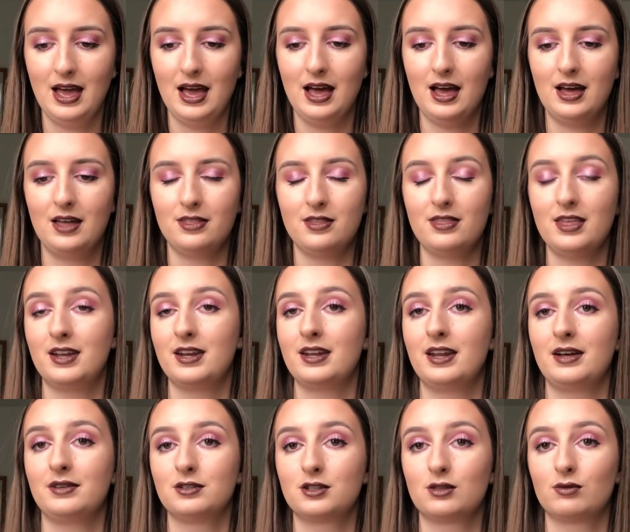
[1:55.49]
Uh, they then
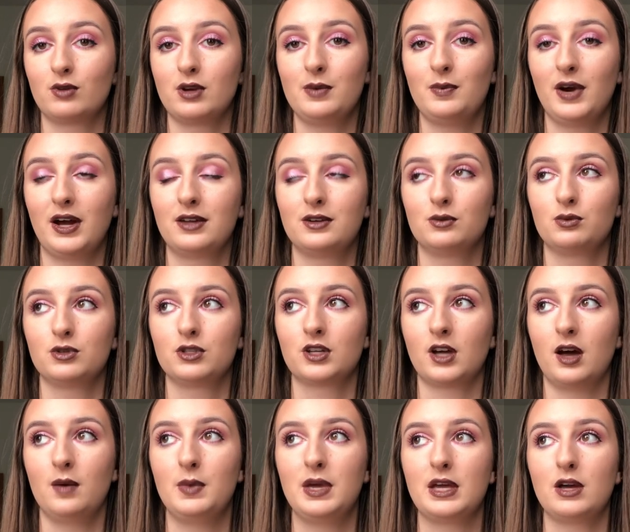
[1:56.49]
announced the rebrand was
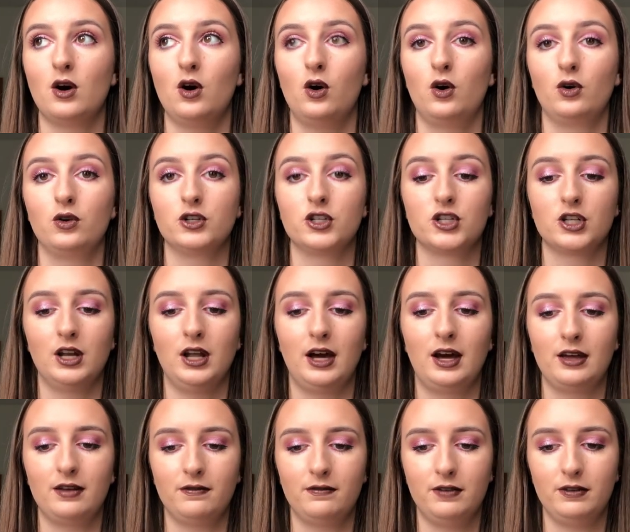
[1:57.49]
coming on
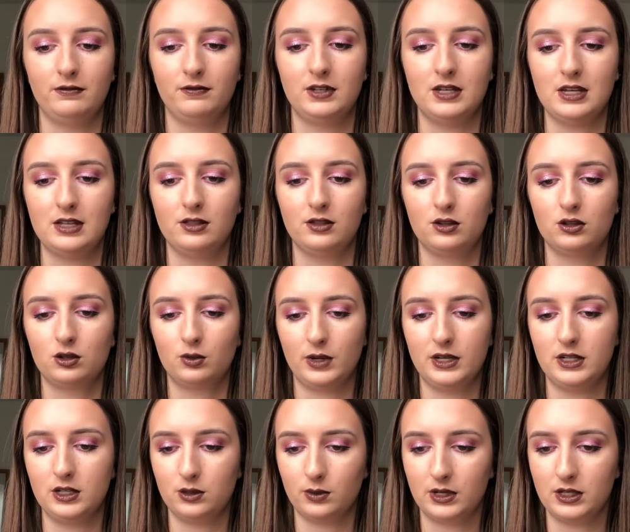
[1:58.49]
July fifteenth,
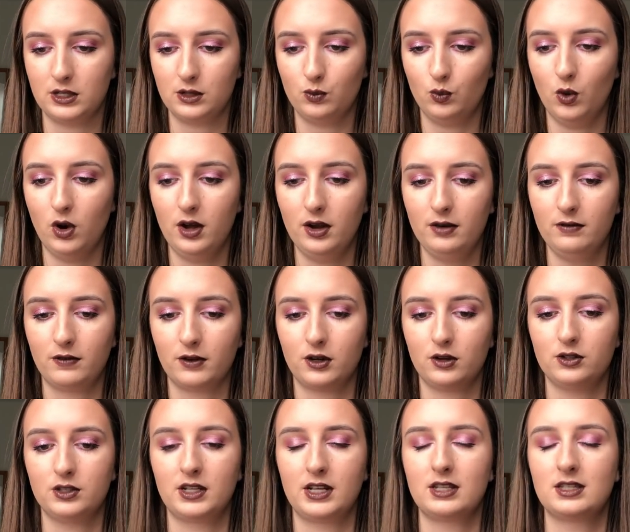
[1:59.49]
twenty twenty-one. For
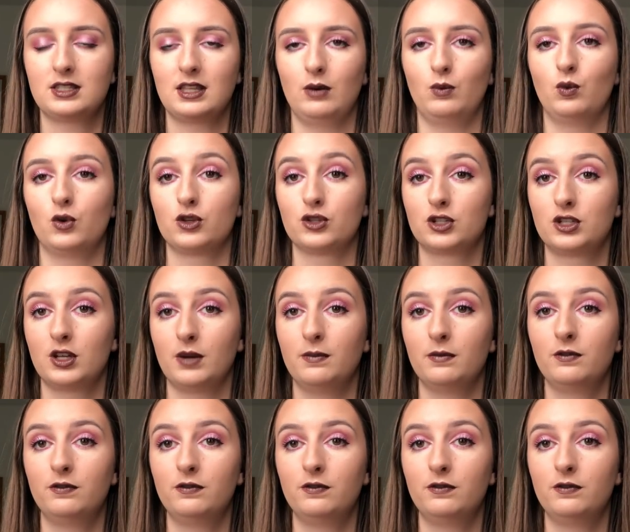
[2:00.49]
context, there was some